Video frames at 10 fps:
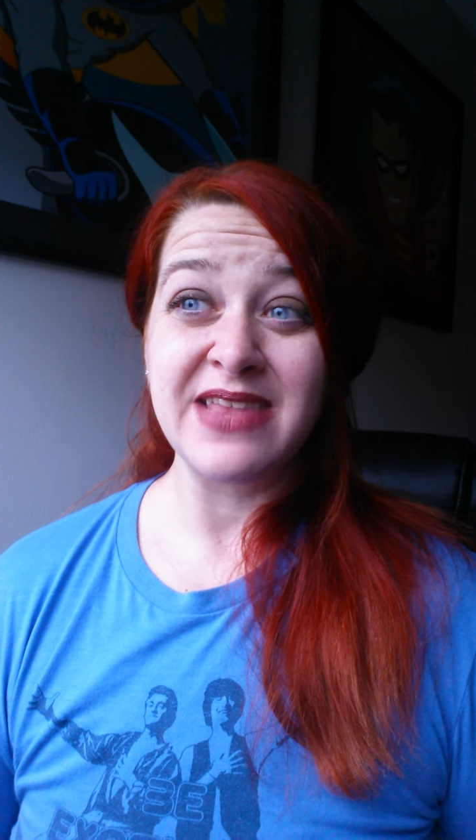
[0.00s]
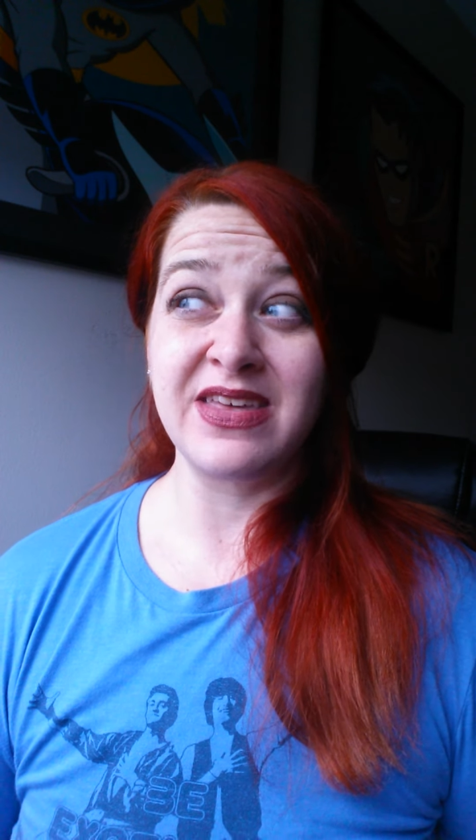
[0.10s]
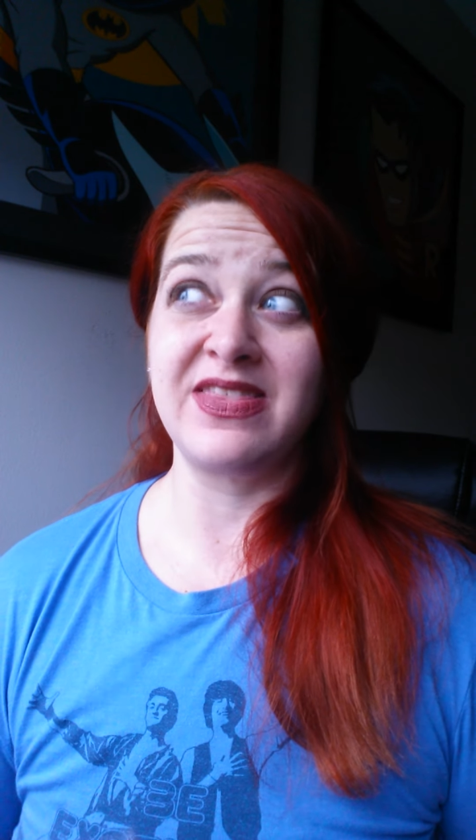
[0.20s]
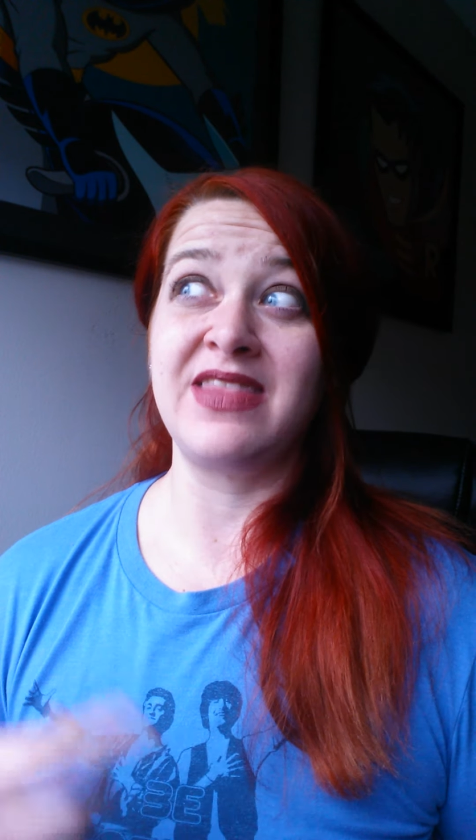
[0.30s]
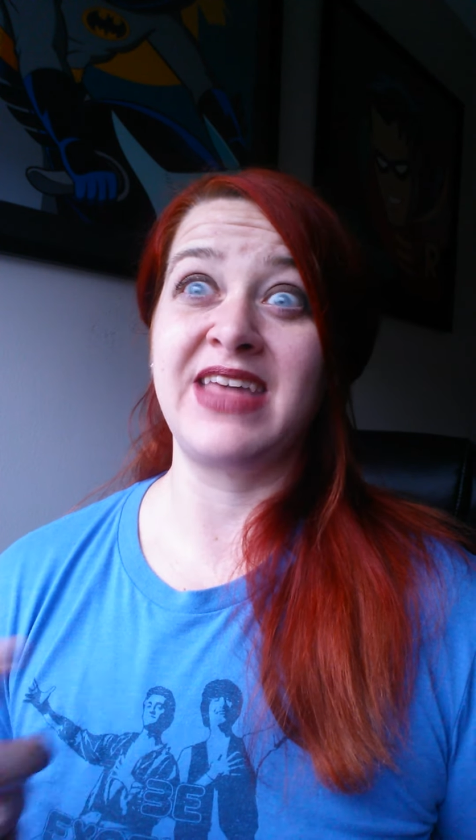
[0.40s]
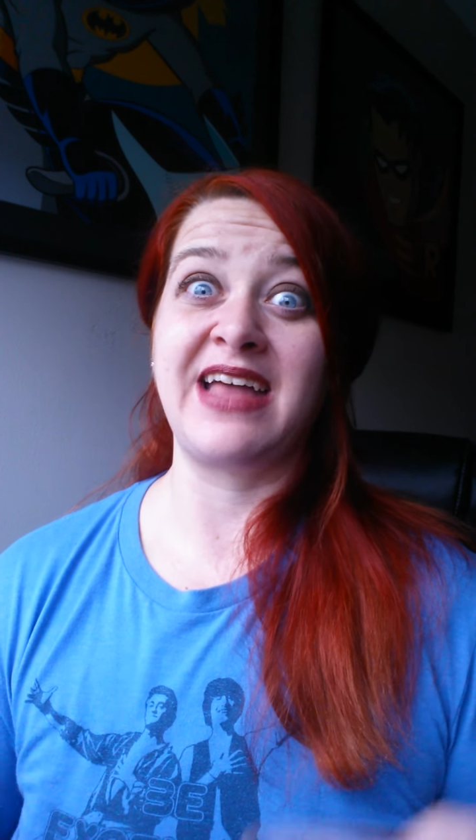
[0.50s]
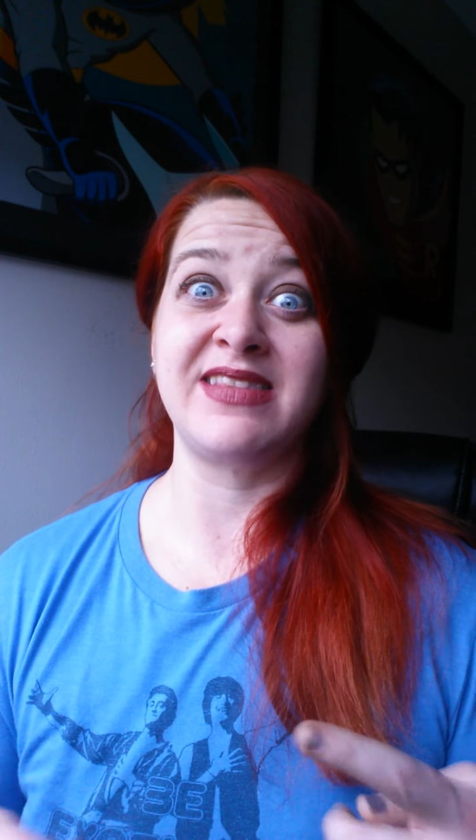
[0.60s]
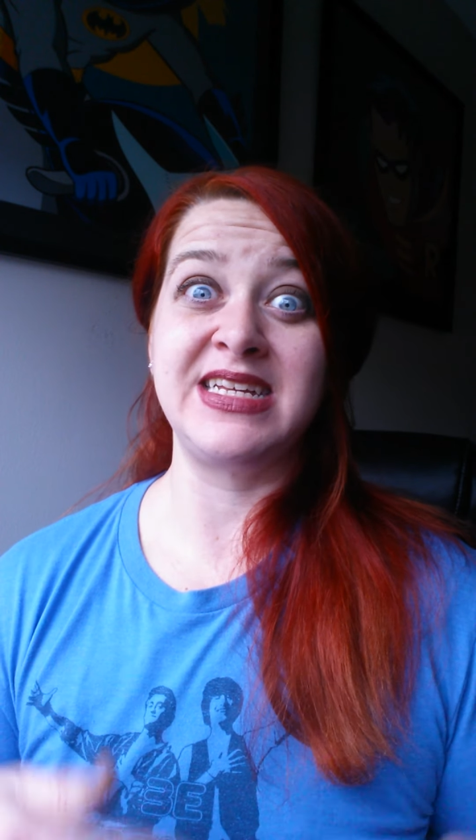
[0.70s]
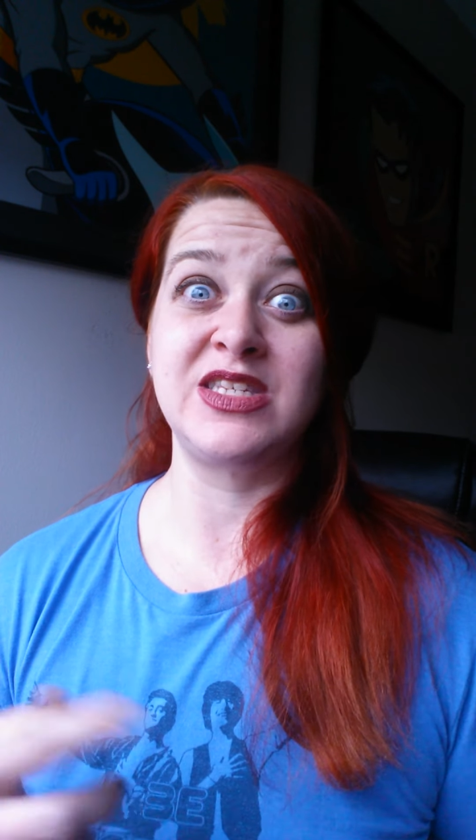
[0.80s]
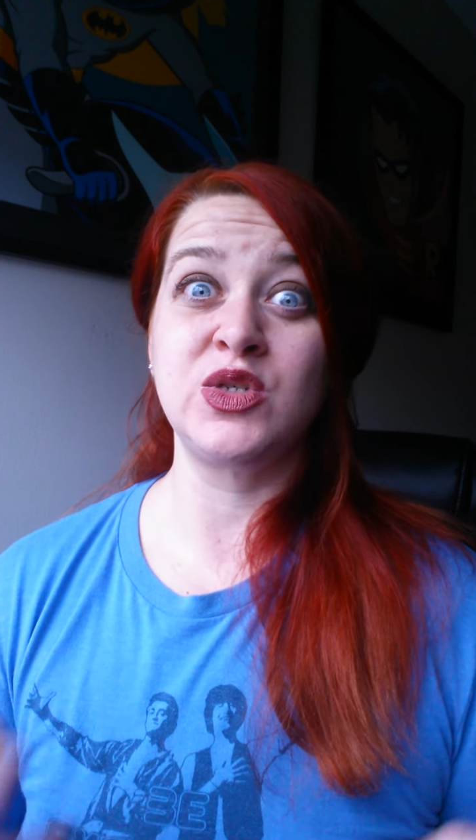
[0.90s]

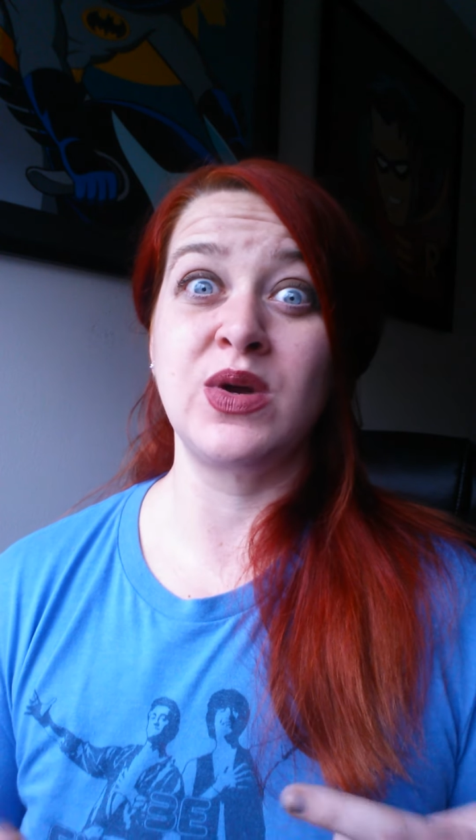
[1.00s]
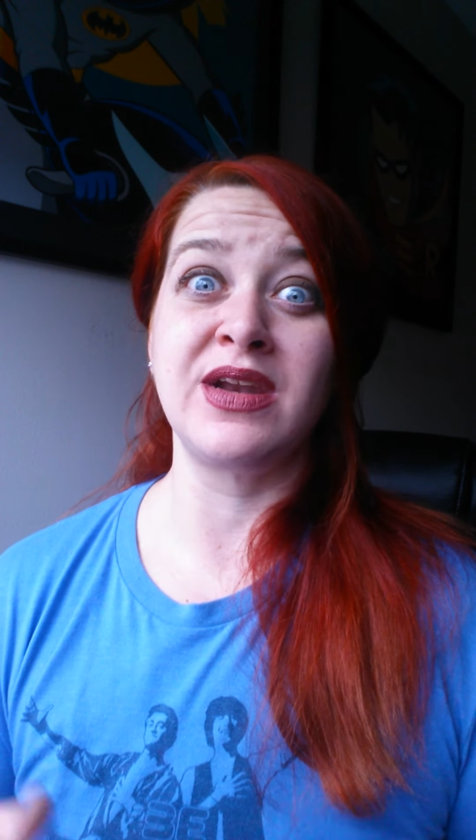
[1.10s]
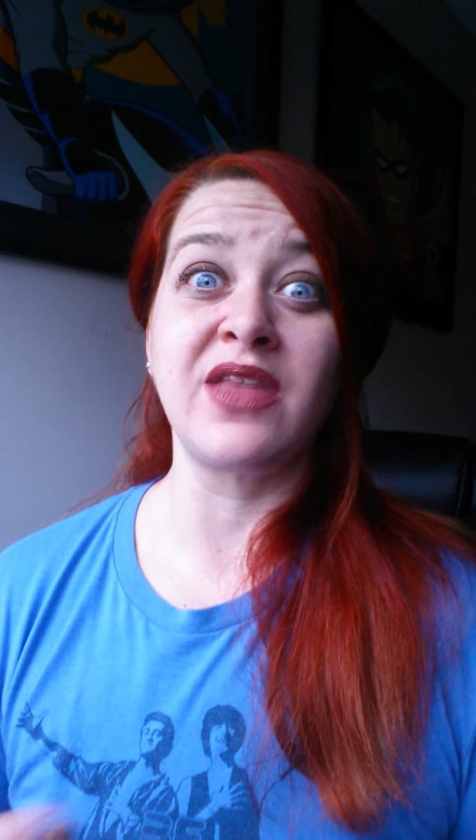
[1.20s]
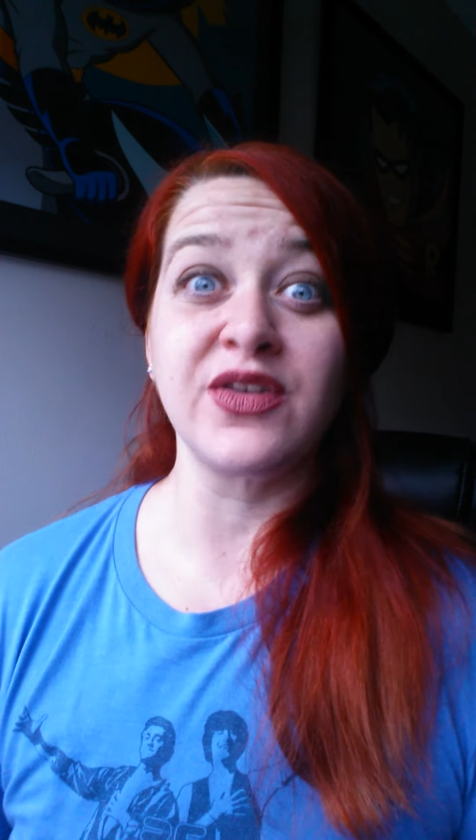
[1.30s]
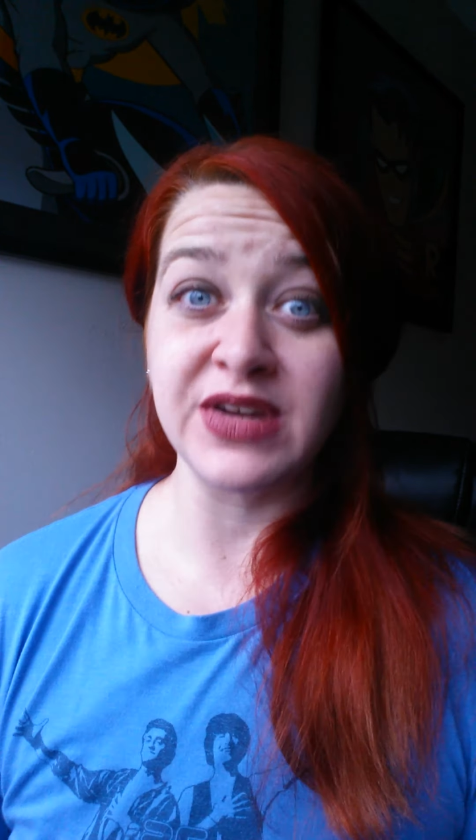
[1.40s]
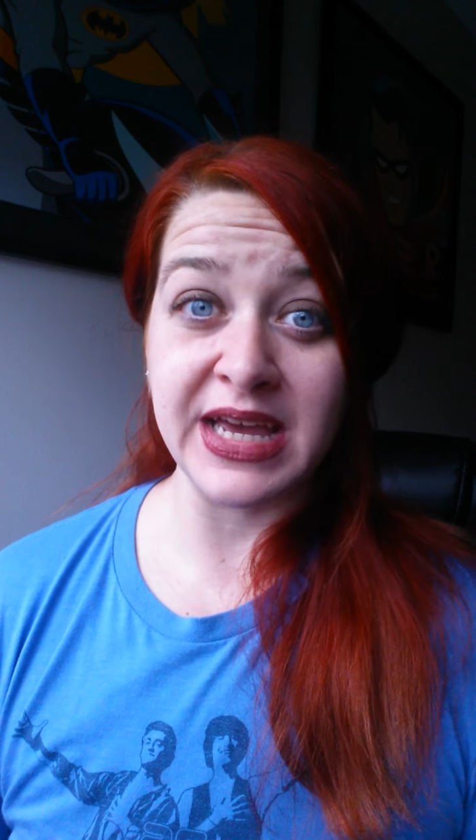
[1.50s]
that leads to another